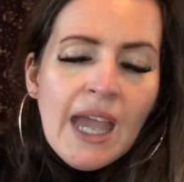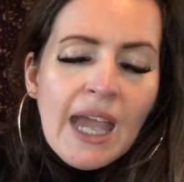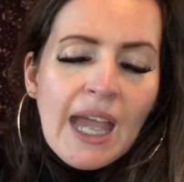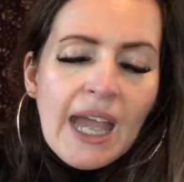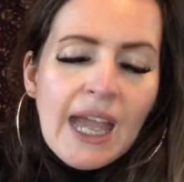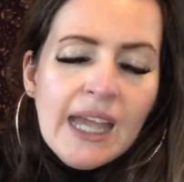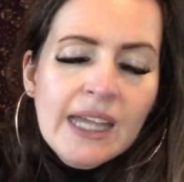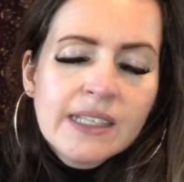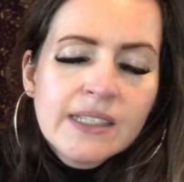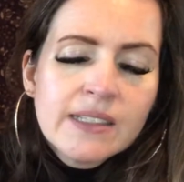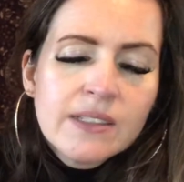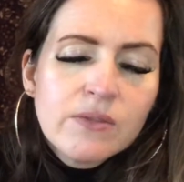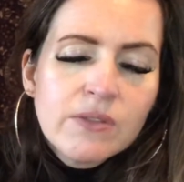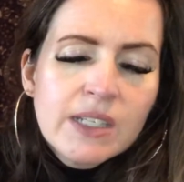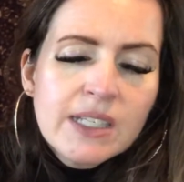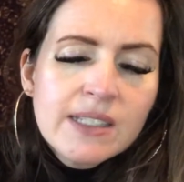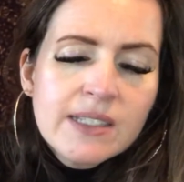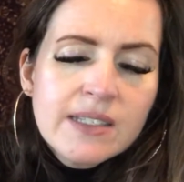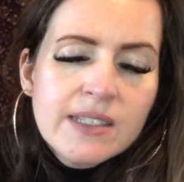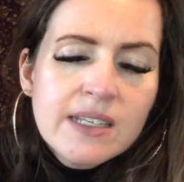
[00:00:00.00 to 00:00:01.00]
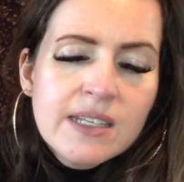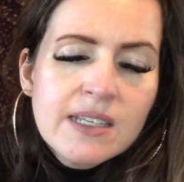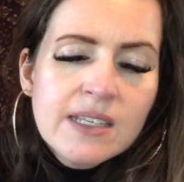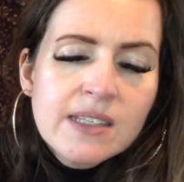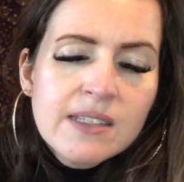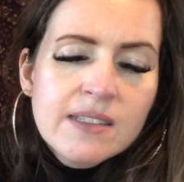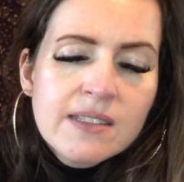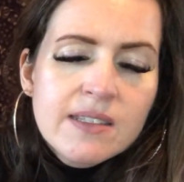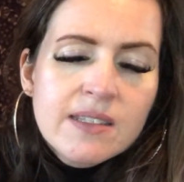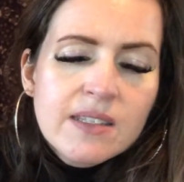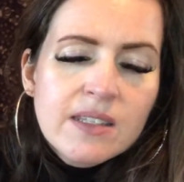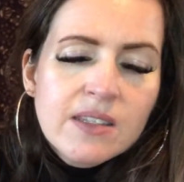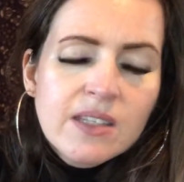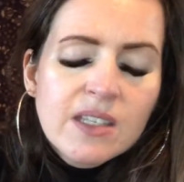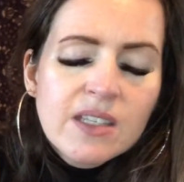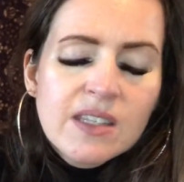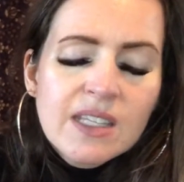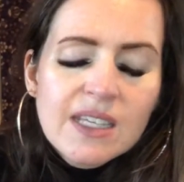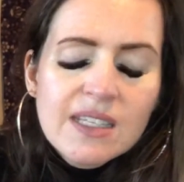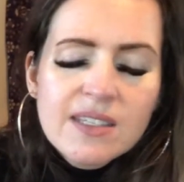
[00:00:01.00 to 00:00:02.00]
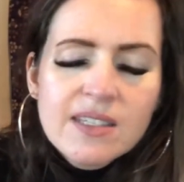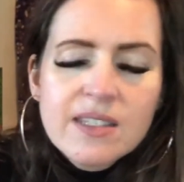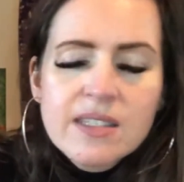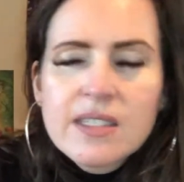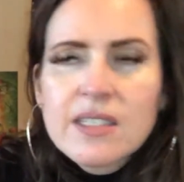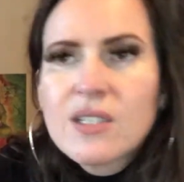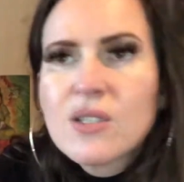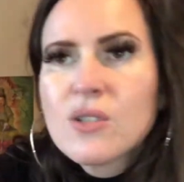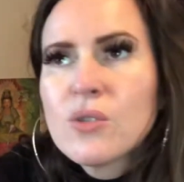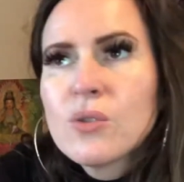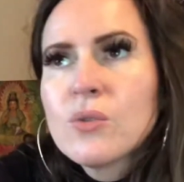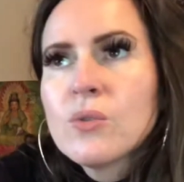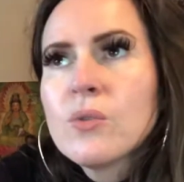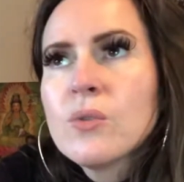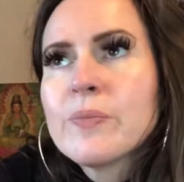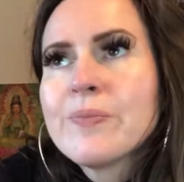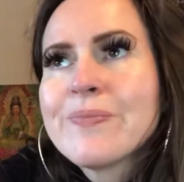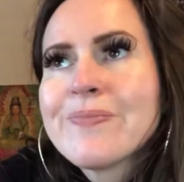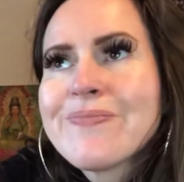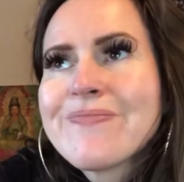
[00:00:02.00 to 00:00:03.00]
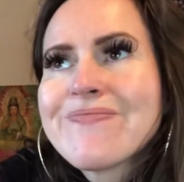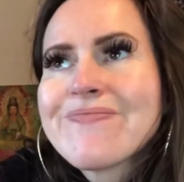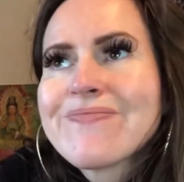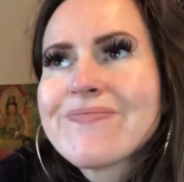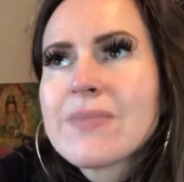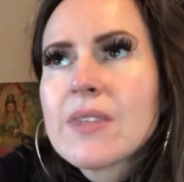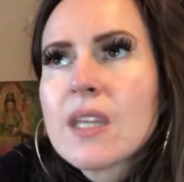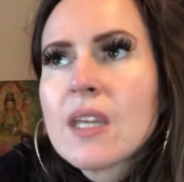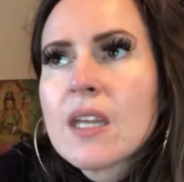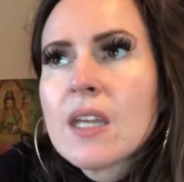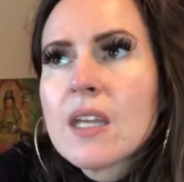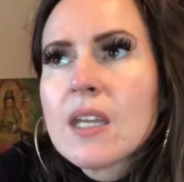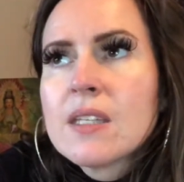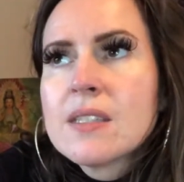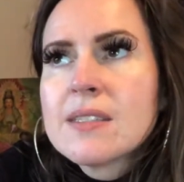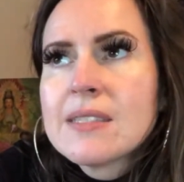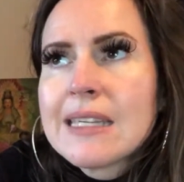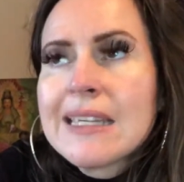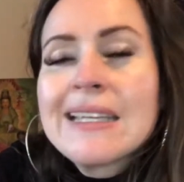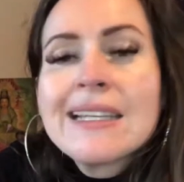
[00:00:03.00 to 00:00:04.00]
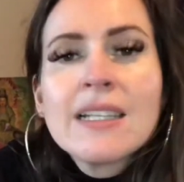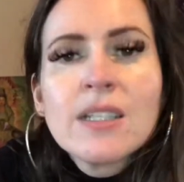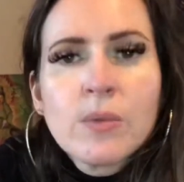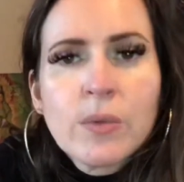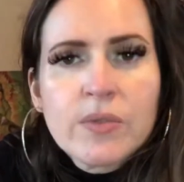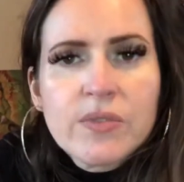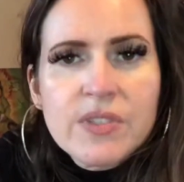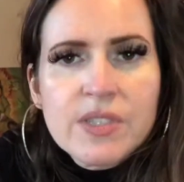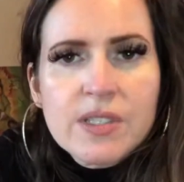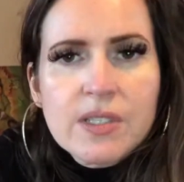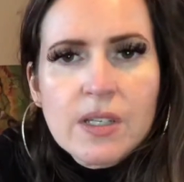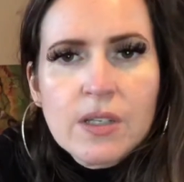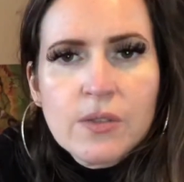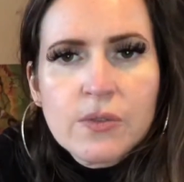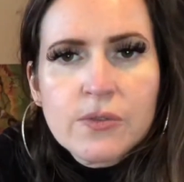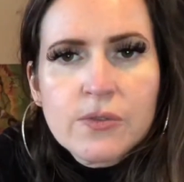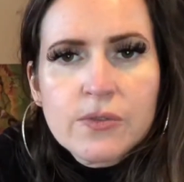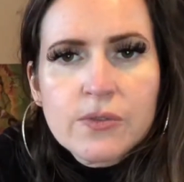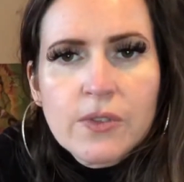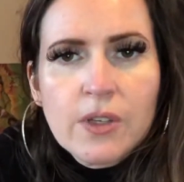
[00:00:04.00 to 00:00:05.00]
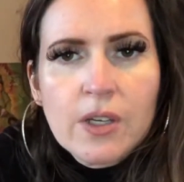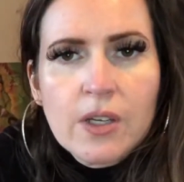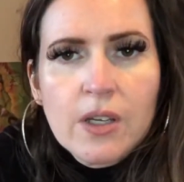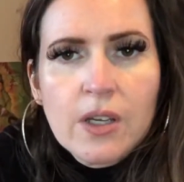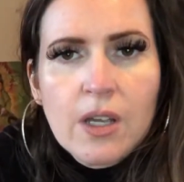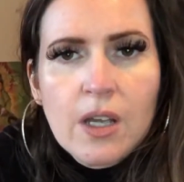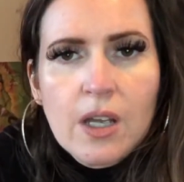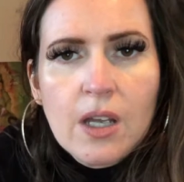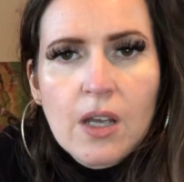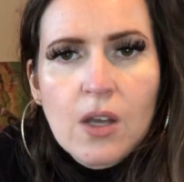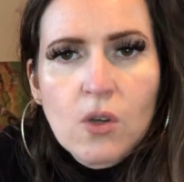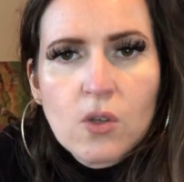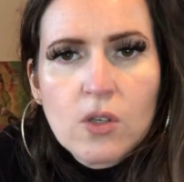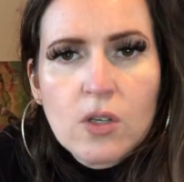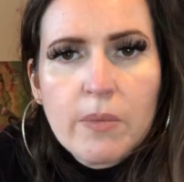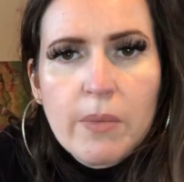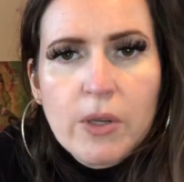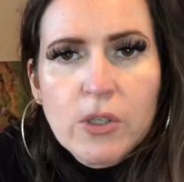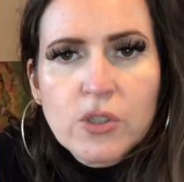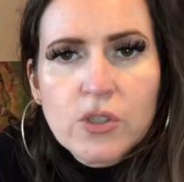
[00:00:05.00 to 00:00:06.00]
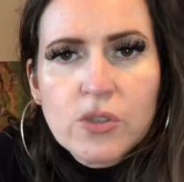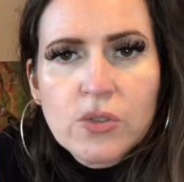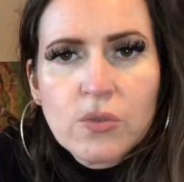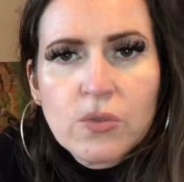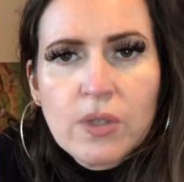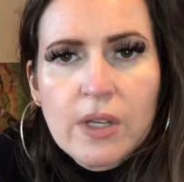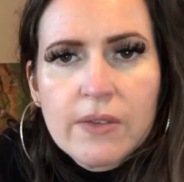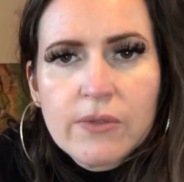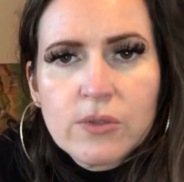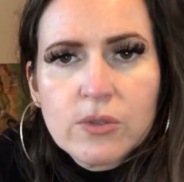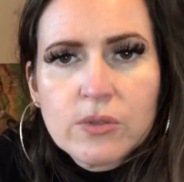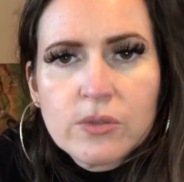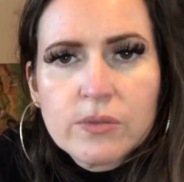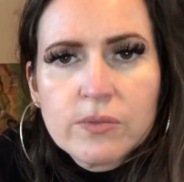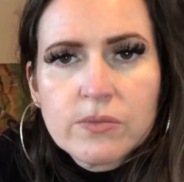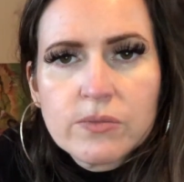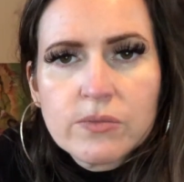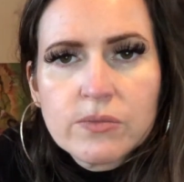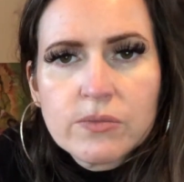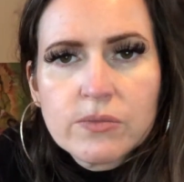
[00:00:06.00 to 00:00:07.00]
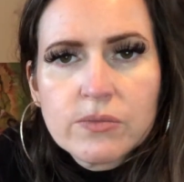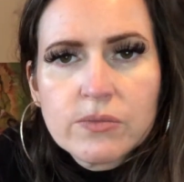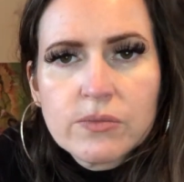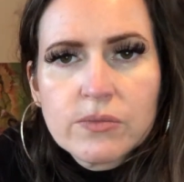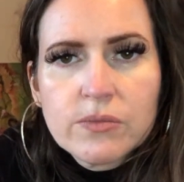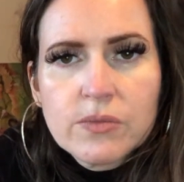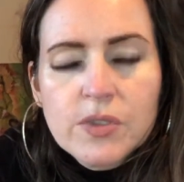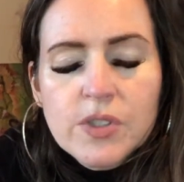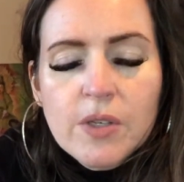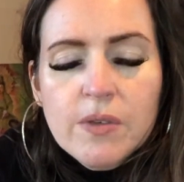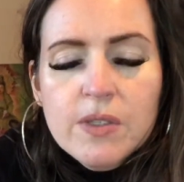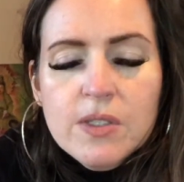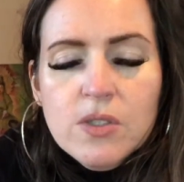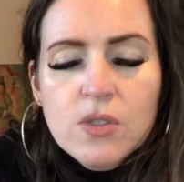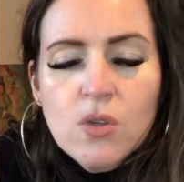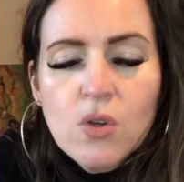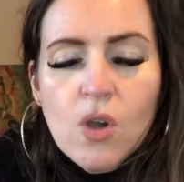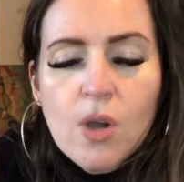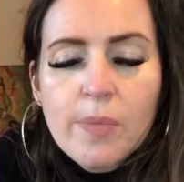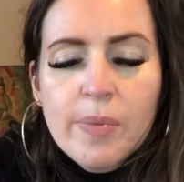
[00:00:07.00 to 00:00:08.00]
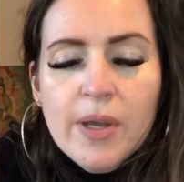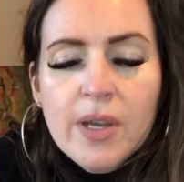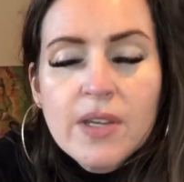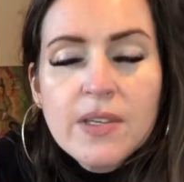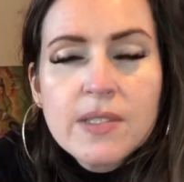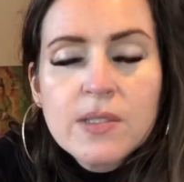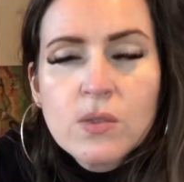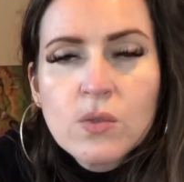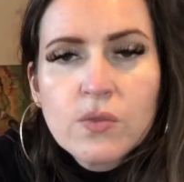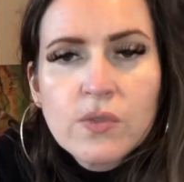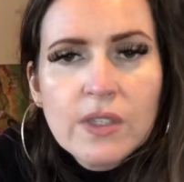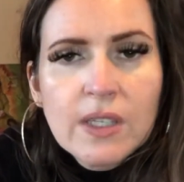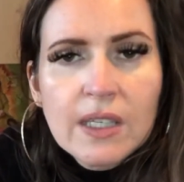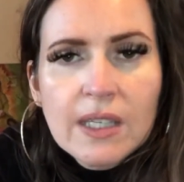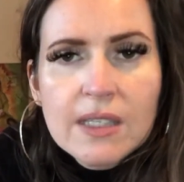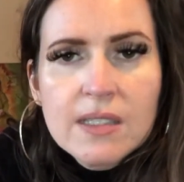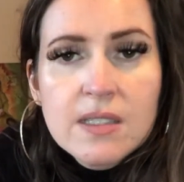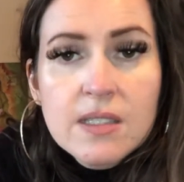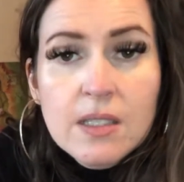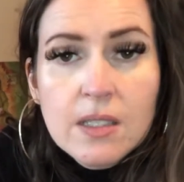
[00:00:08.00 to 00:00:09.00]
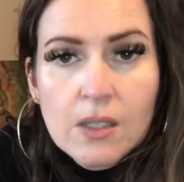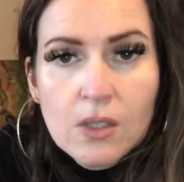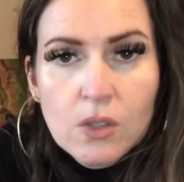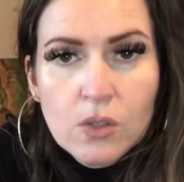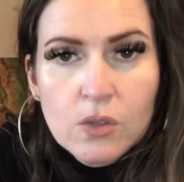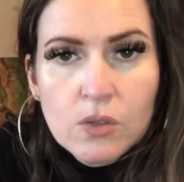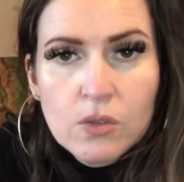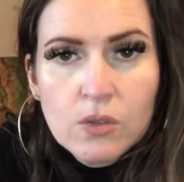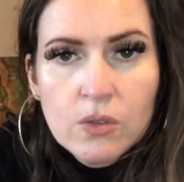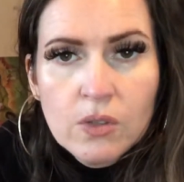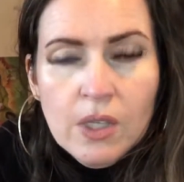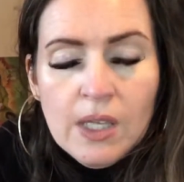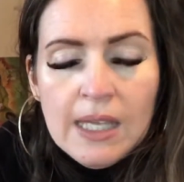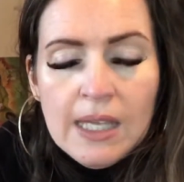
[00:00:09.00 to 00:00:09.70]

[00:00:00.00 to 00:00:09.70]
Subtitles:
And the reason is that they're still dealing with stuff on an emotional level. So it's not a personal thing against you.